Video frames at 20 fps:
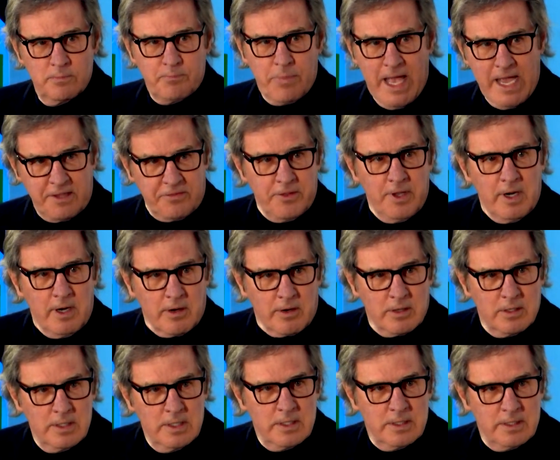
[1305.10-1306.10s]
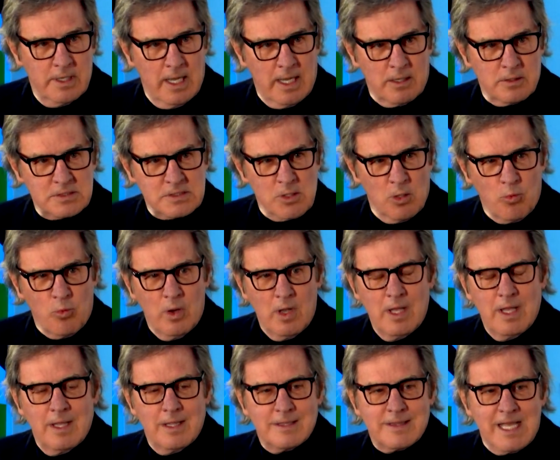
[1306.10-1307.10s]
Back there now. So
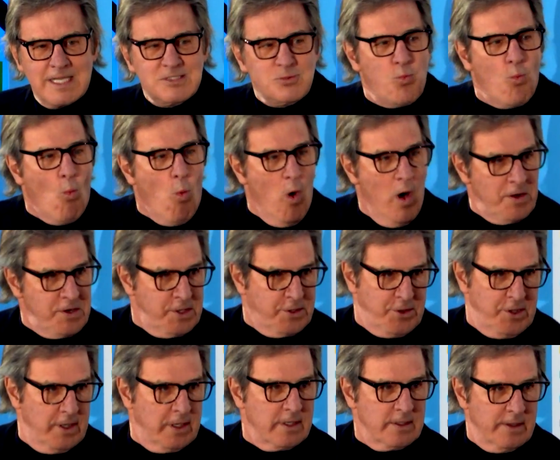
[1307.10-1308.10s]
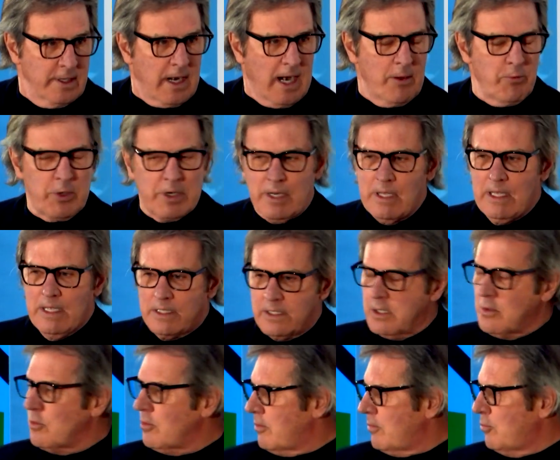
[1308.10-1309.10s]
that's one thing that I would, you
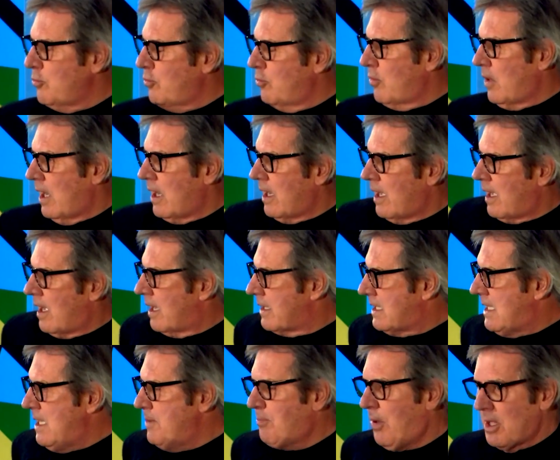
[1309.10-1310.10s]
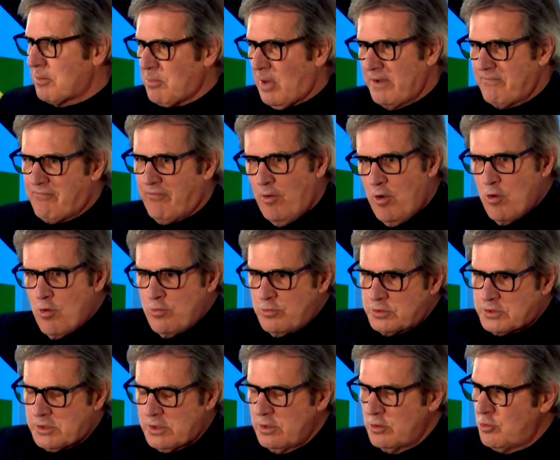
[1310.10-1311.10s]
know, I keep on my phone
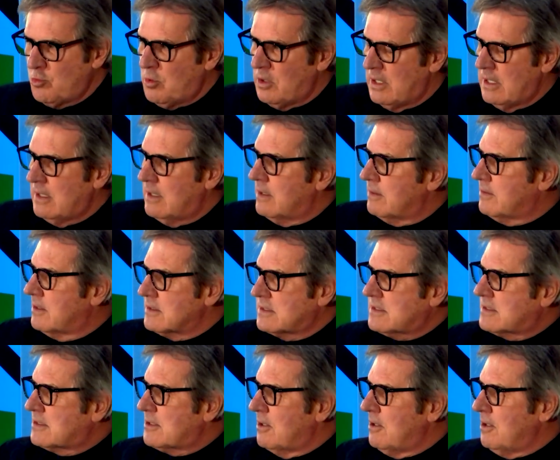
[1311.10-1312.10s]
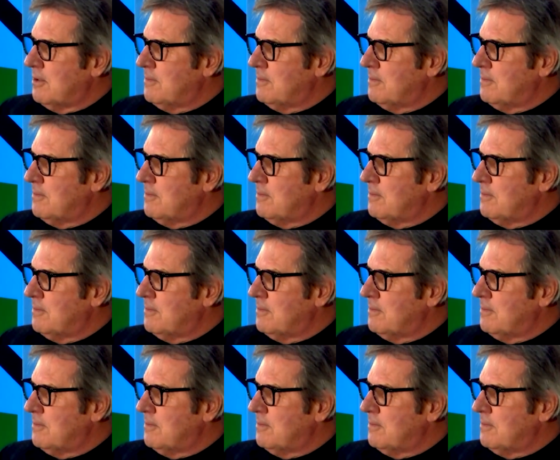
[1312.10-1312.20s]
too, this,